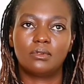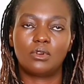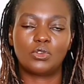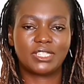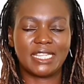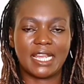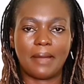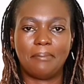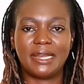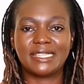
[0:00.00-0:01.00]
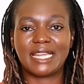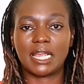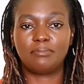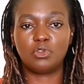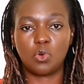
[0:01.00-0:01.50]
hosting companies
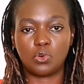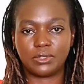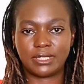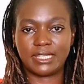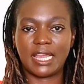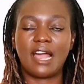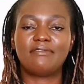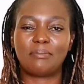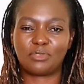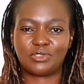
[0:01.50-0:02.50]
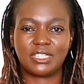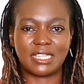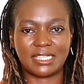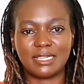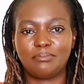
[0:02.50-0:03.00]
like Bluehost, they have a
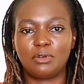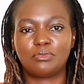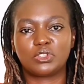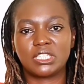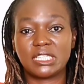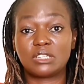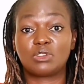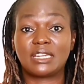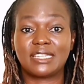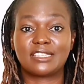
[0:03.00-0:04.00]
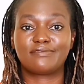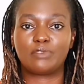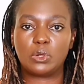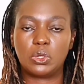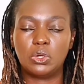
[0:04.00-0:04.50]
procedure, simple procedure that you can just
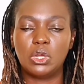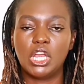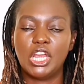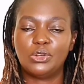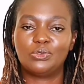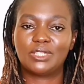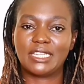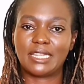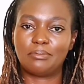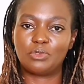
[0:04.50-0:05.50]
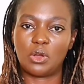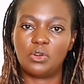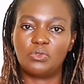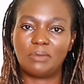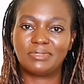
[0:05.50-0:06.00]
follow to set up your
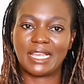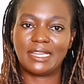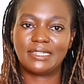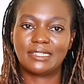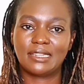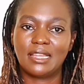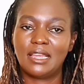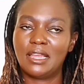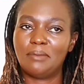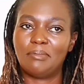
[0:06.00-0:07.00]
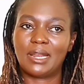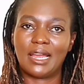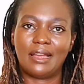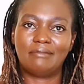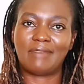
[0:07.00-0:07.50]
own website. But
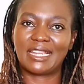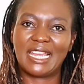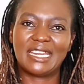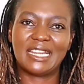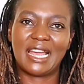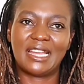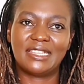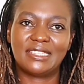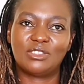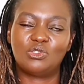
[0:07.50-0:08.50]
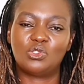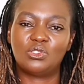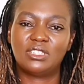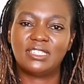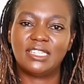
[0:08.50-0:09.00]
again, guys, you
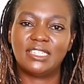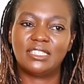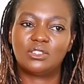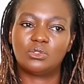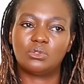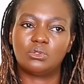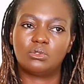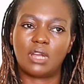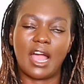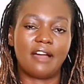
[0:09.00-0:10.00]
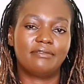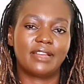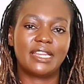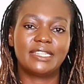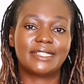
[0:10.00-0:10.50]
don't need to have
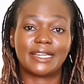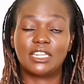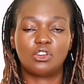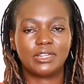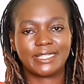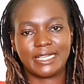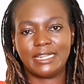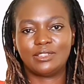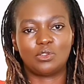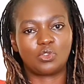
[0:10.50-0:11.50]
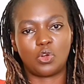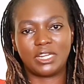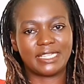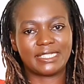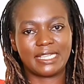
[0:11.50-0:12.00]
any technical skills or
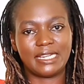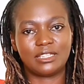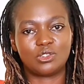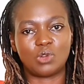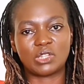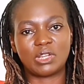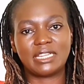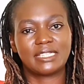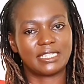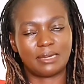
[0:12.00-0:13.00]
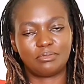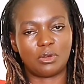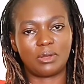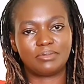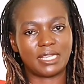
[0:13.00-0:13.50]
coding skills to actually set up
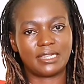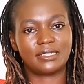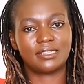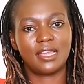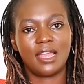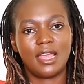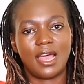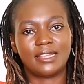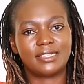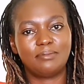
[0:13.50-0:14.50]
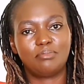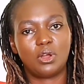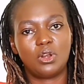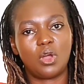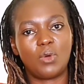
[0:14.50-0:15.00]
your website. A
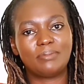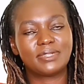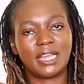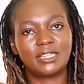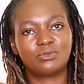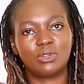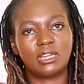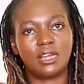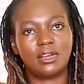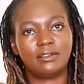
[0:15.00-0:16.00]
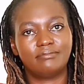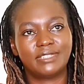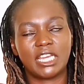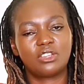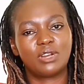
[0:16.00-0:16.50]
simple website will
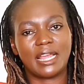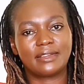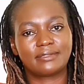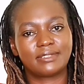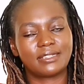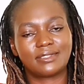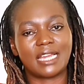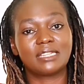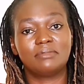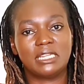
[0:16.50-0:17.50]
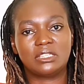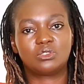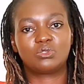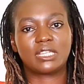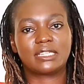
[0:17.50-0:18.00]
take you like just 30 minutes
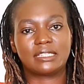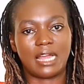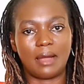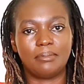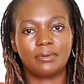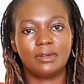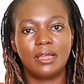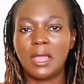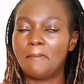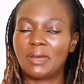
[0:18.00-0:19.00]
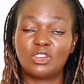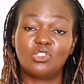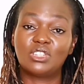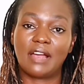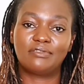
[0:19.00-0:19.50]
to set it up. But you
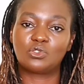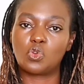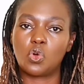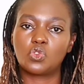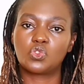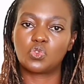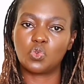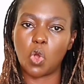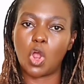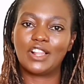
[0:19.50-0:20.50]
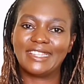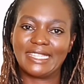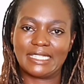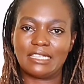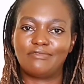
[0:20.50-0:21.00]
don't have to go through all
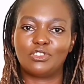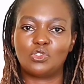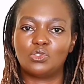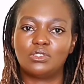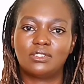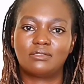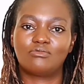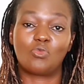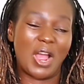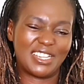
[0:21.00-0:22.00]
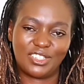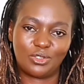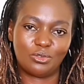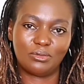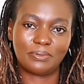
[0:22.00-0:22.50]
this if you don't want
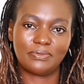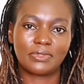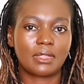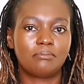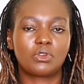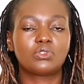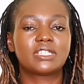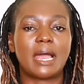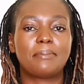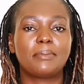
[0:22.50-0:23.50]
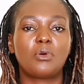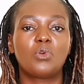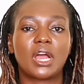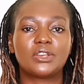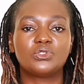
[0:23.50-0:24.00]
to, because there are people
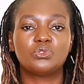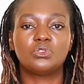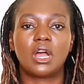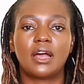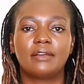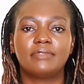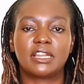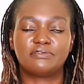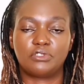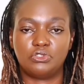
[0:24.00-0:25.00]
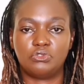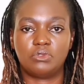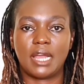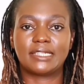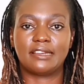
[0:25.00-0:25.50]
who can do that for
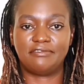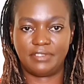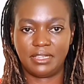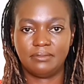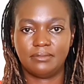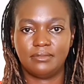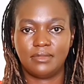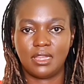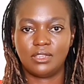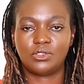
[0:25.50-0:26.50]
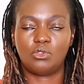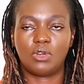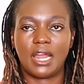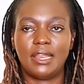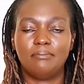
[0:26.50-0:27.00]
you at a fee. So you
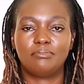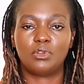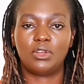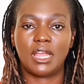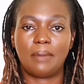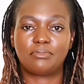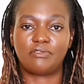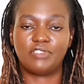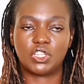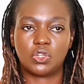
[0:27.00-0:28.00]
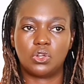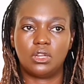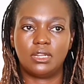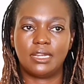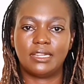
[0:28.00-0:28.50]
can employ a professional